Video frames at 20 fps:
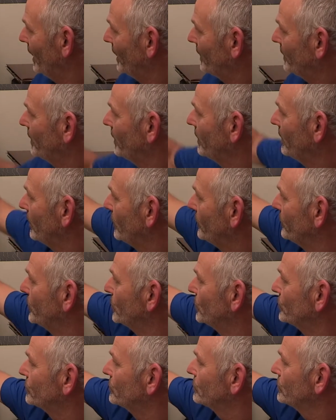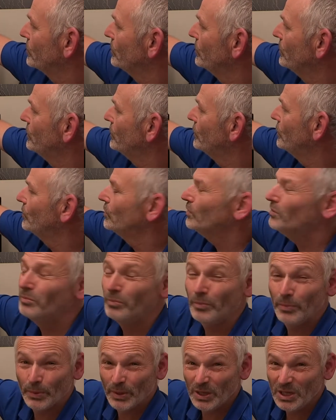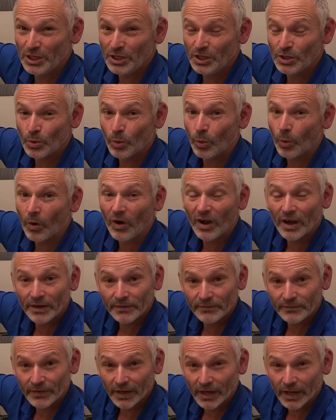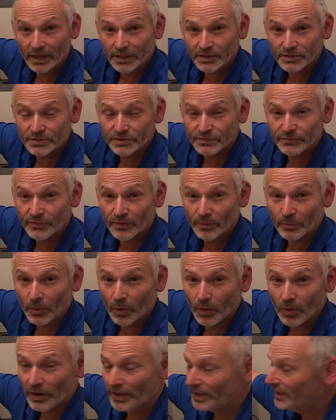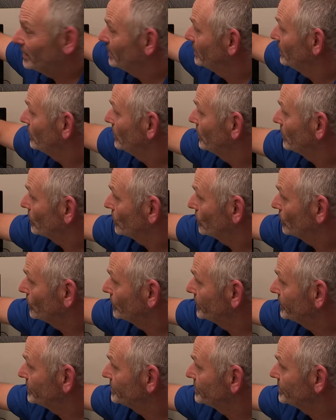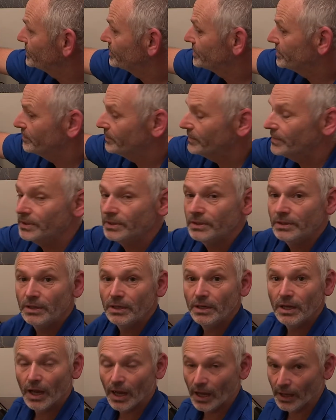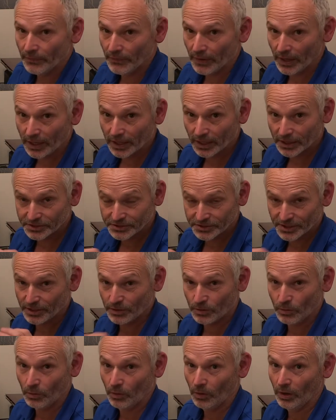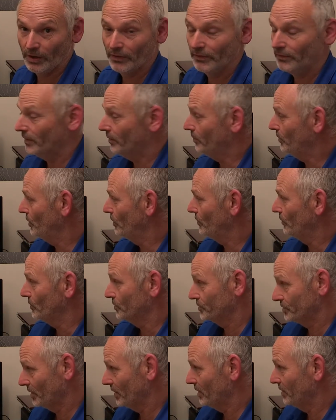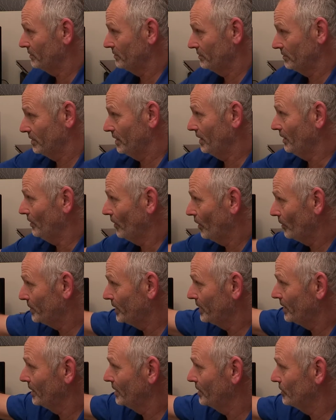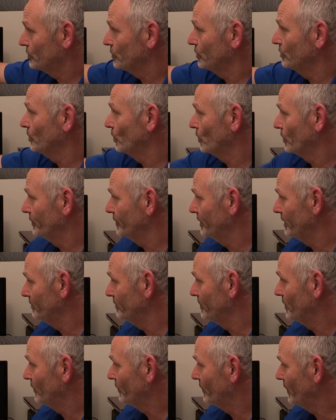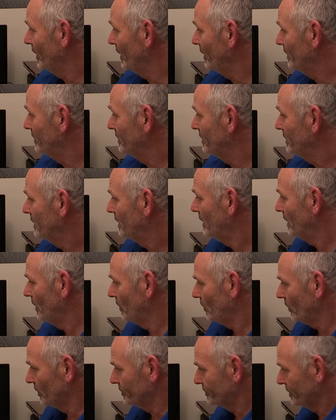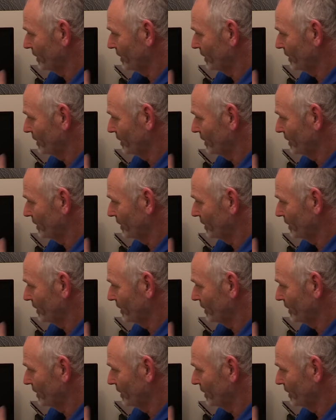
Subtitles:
out. I've put two new Be Quiet fans for my cooling system, and they are so quiet. They're beautiful. So yeah, I'll be getting two more of them for that. Right,